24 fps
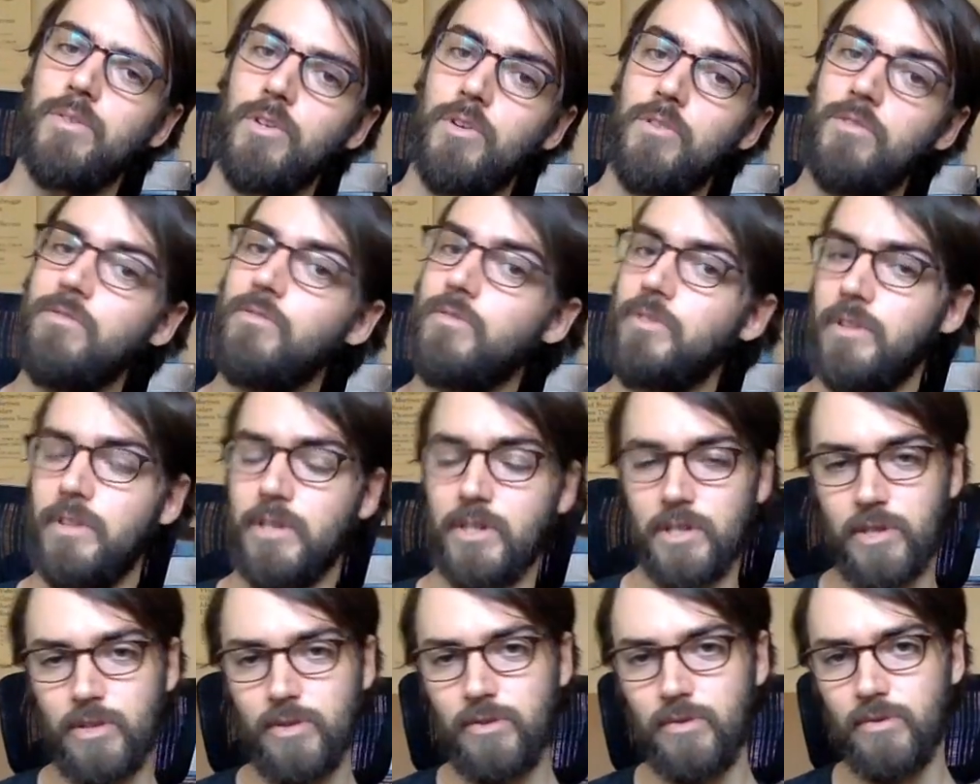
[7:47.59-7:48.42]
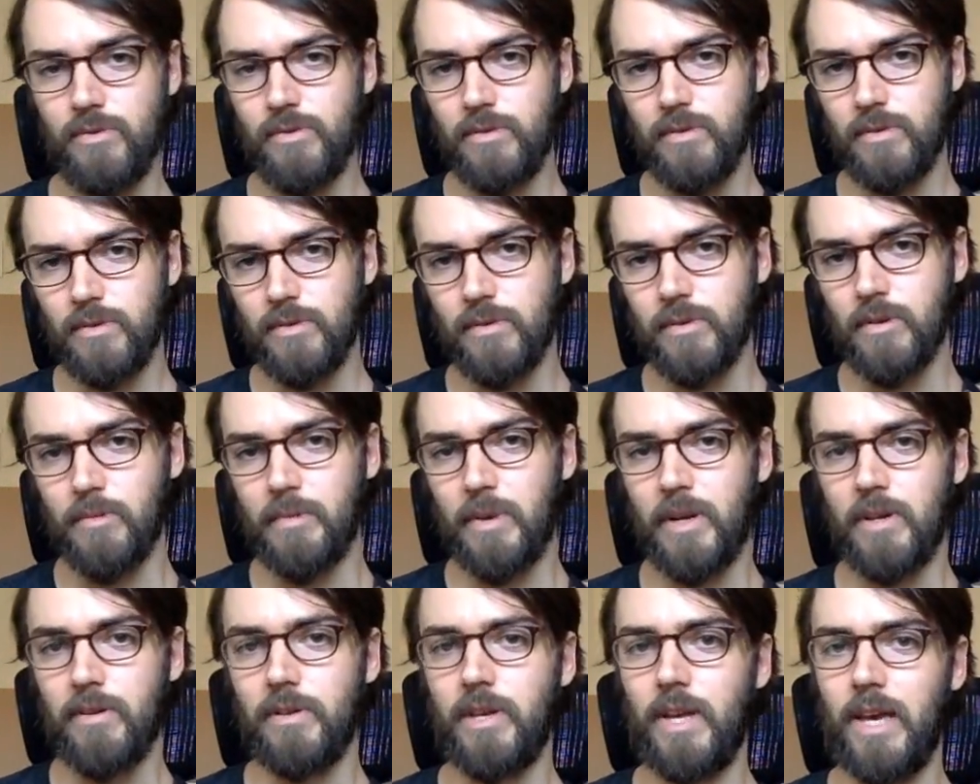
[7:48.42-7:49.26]
over this tune, or
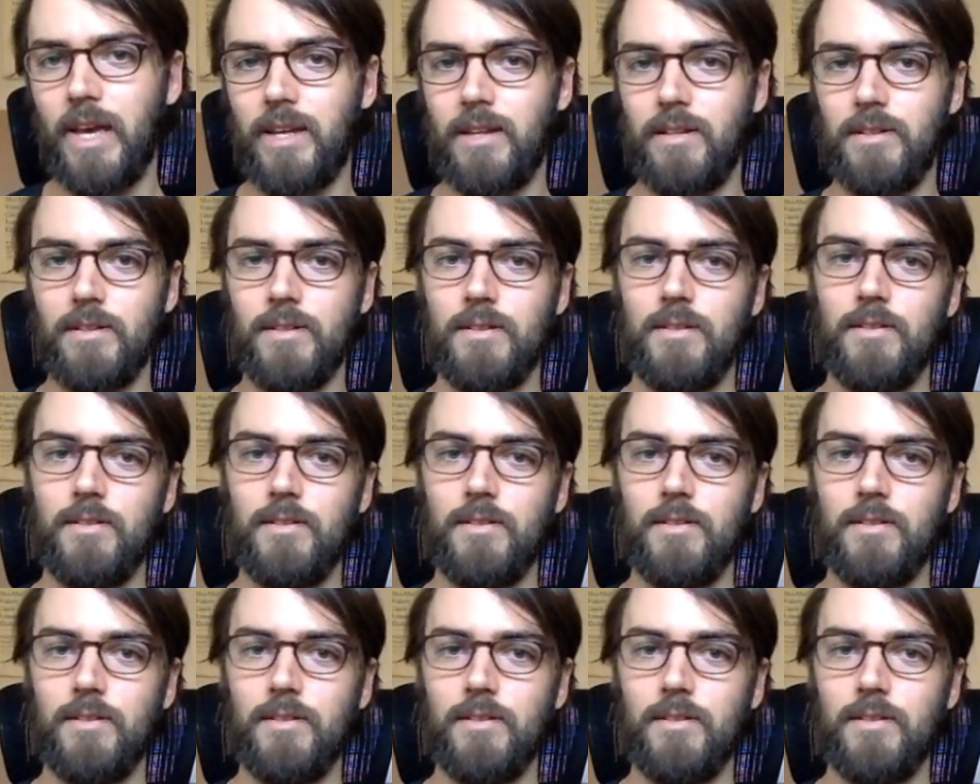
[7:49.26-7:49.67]
better yet,